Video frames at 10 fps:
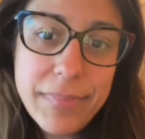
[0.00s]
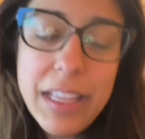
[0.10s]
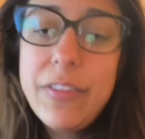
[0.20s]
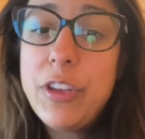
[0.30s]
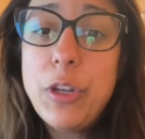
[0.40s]

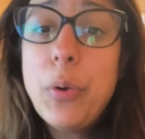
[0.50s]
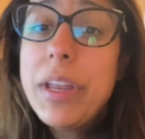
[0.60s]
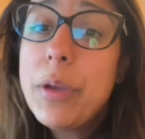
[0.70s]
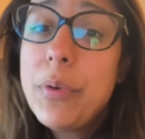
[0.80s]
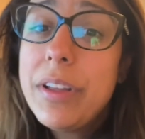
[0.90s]
If you know
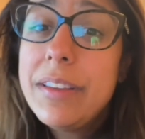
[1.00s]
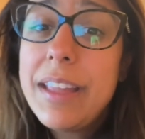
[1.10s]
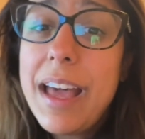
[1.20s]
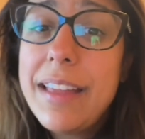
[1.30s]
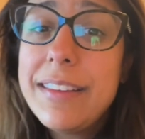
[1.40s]
anyone
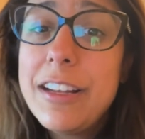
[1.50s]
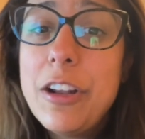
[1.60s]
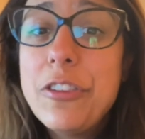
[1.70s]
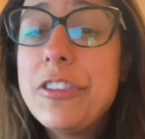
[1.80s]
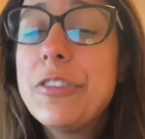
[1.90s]
that has an
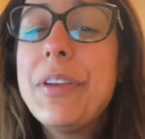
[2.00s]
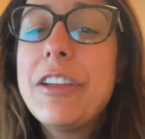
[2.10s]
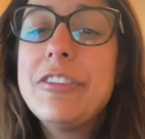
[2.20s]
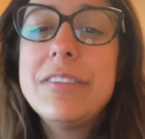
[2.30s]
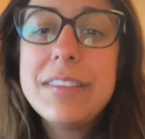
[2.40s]
allergic
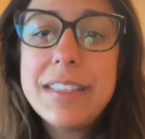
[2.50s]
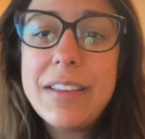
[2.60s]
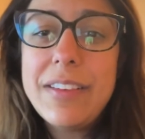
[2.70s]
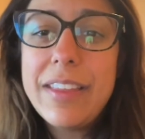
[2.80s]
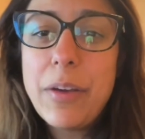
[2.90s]
reaction to
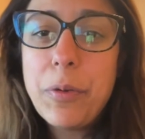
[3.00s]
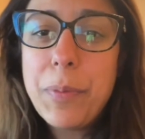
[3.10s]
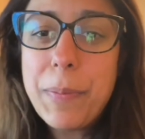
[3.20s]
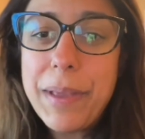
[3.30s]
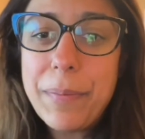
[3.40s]
stevia, that would
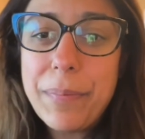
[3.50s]
be me.